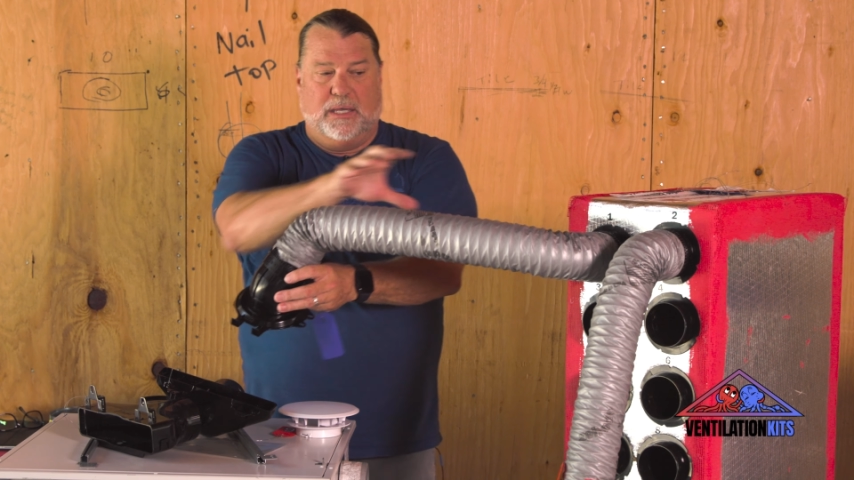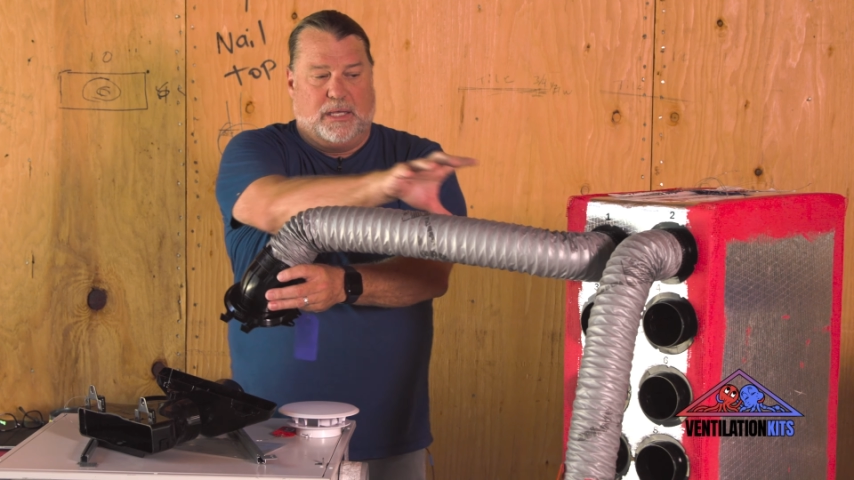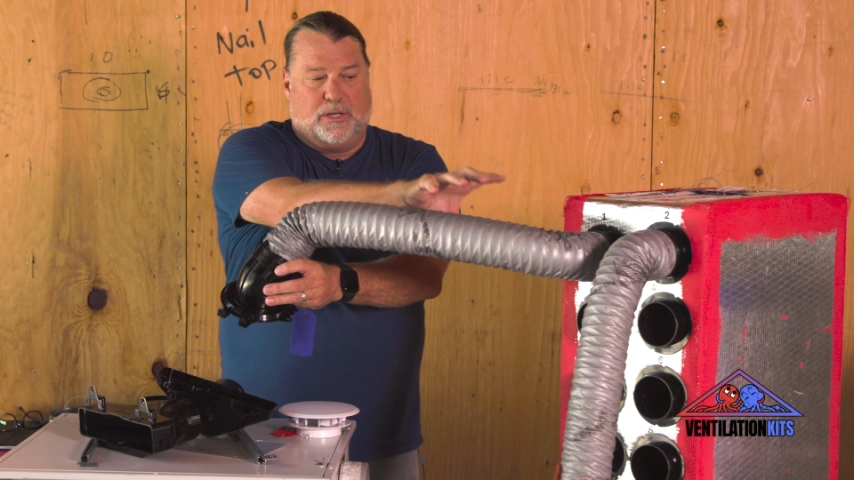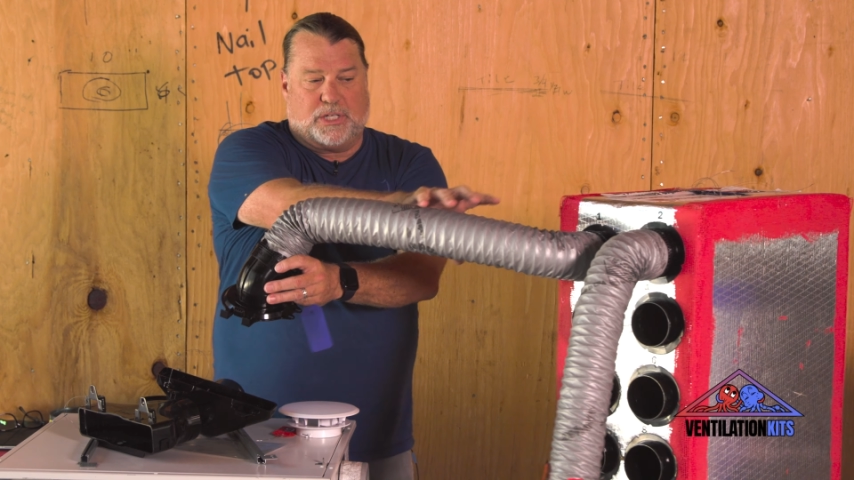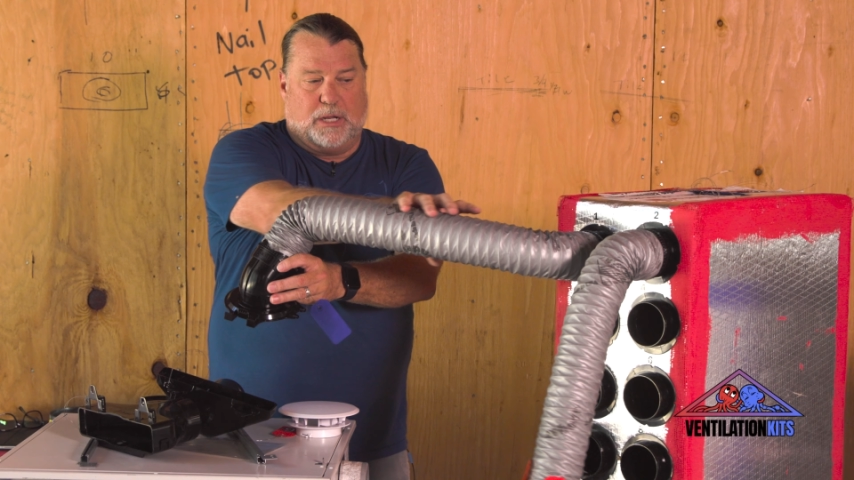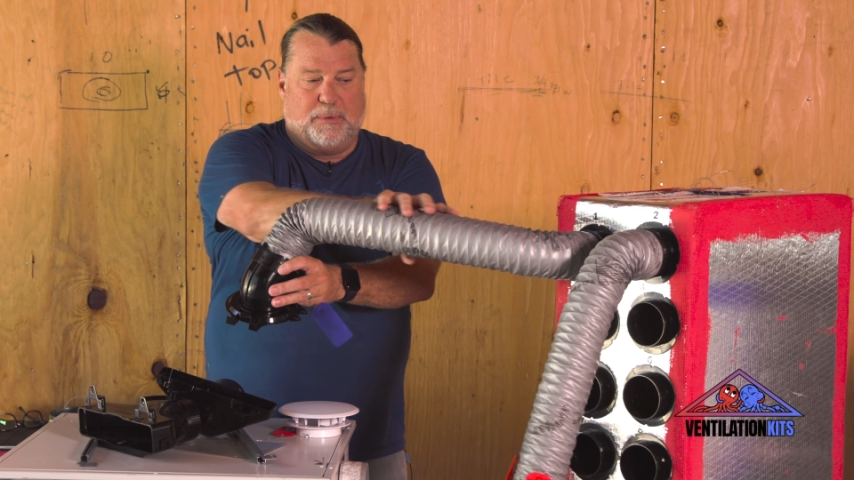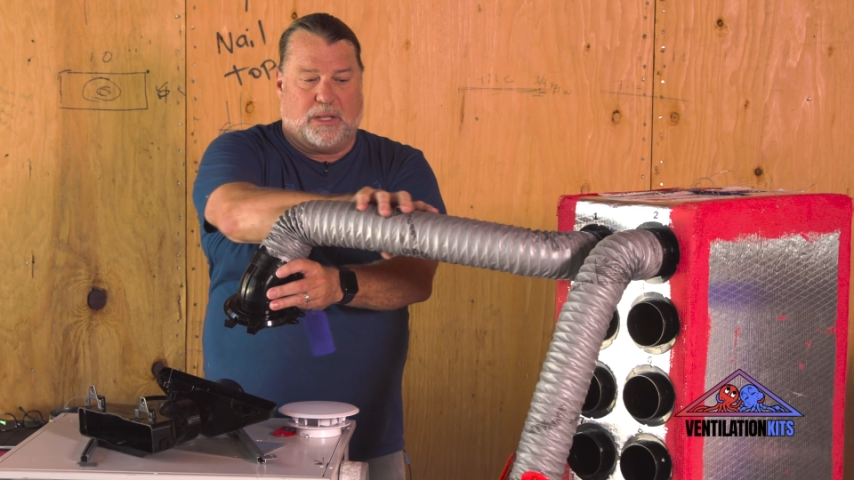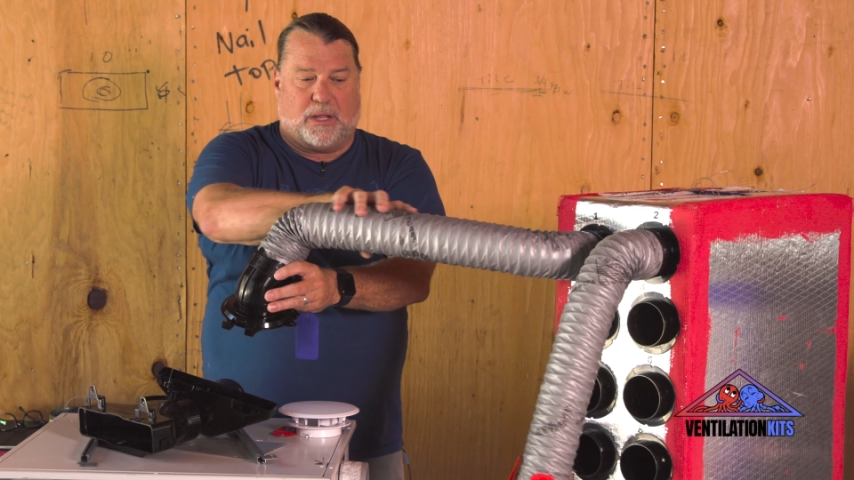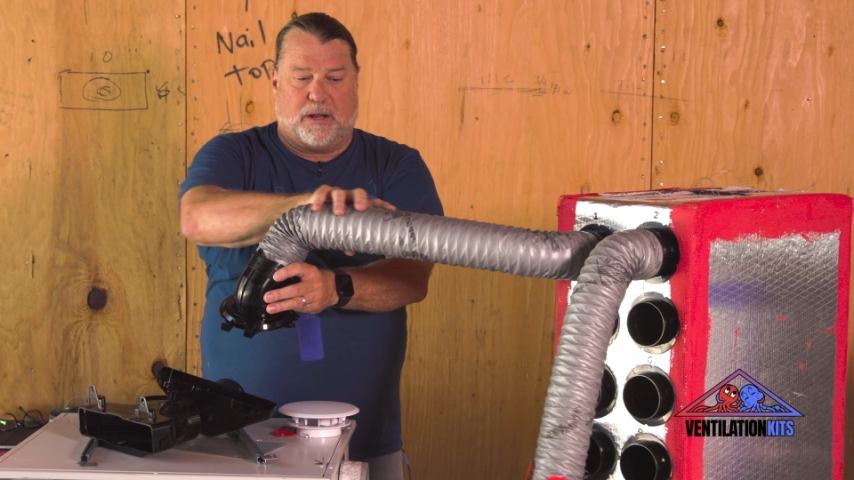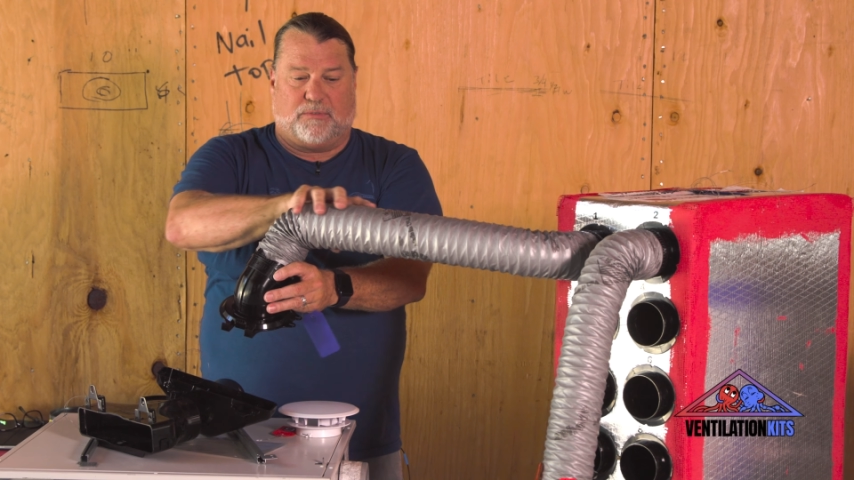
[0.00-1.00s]
there's going to be a
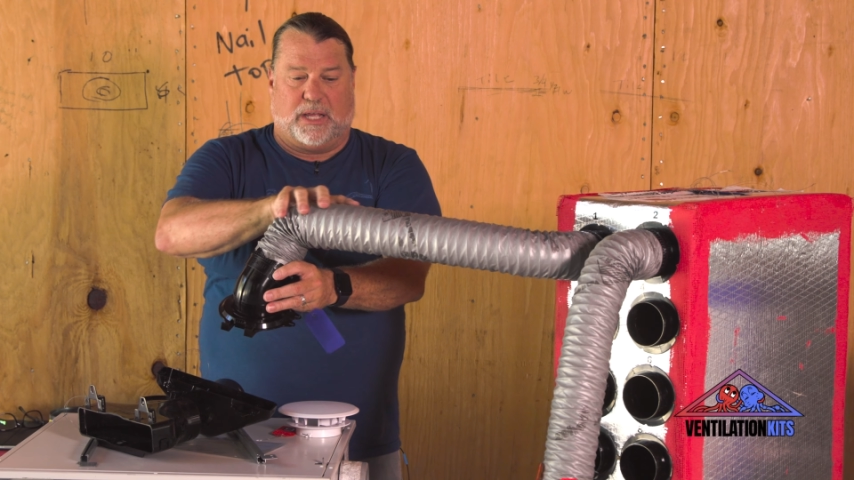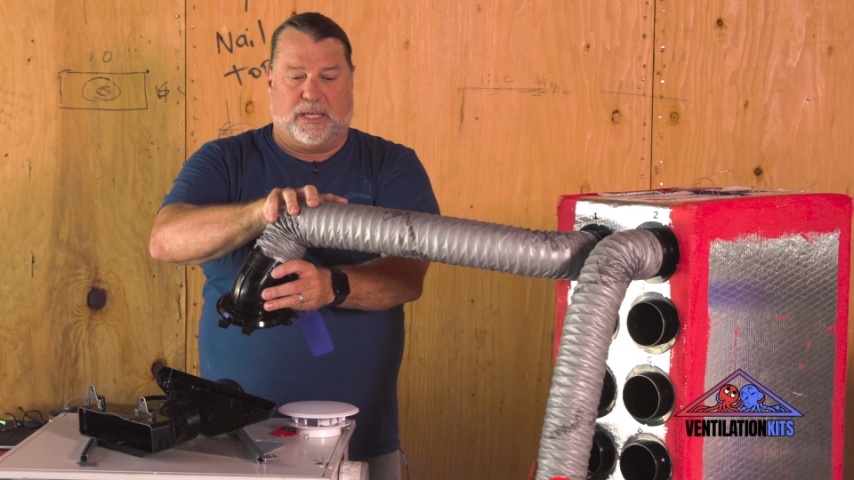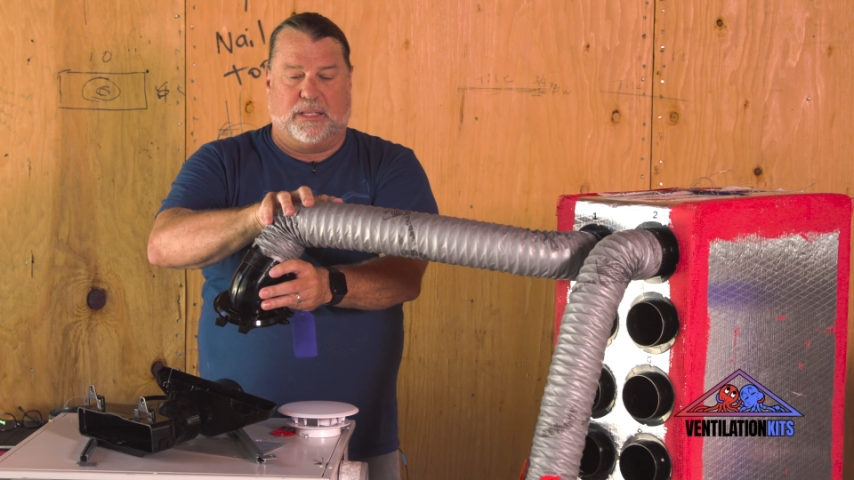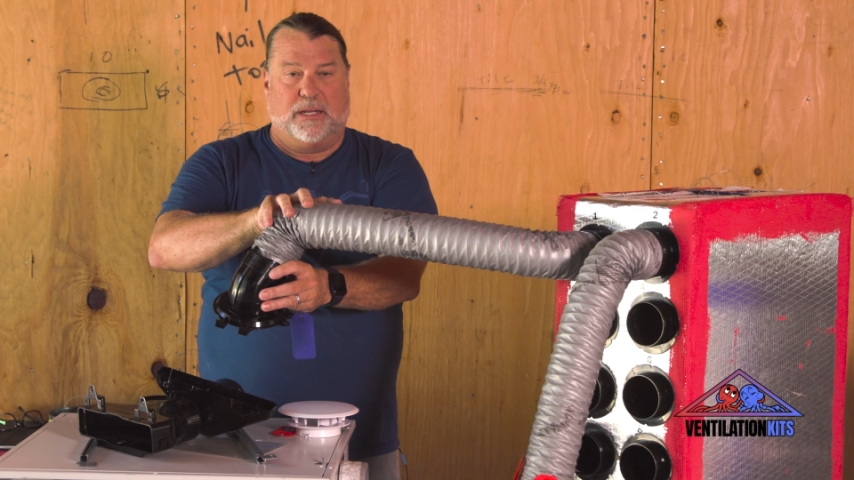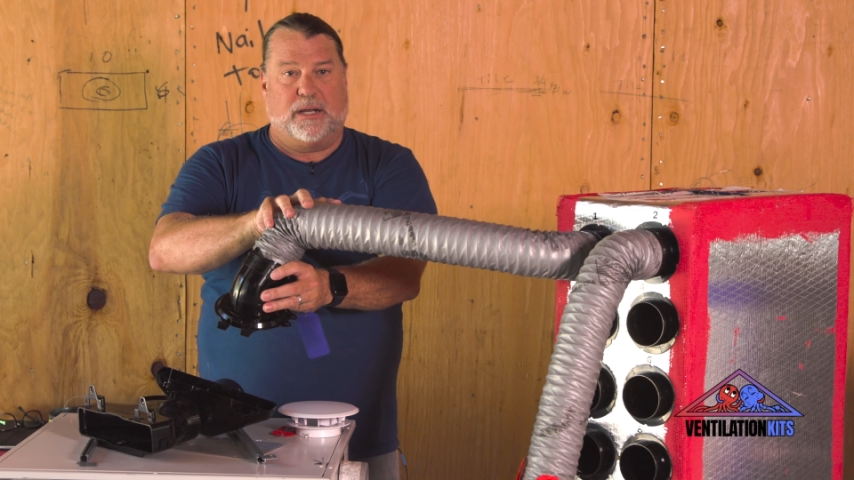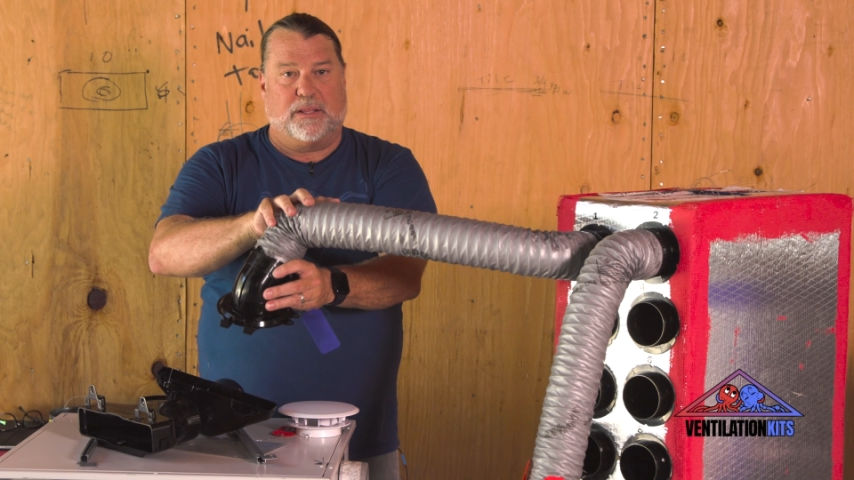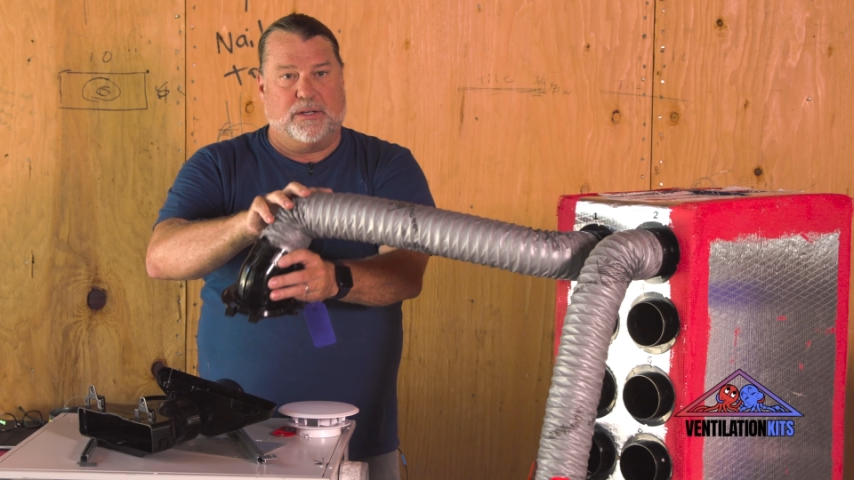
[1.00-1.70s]
lot of length in here.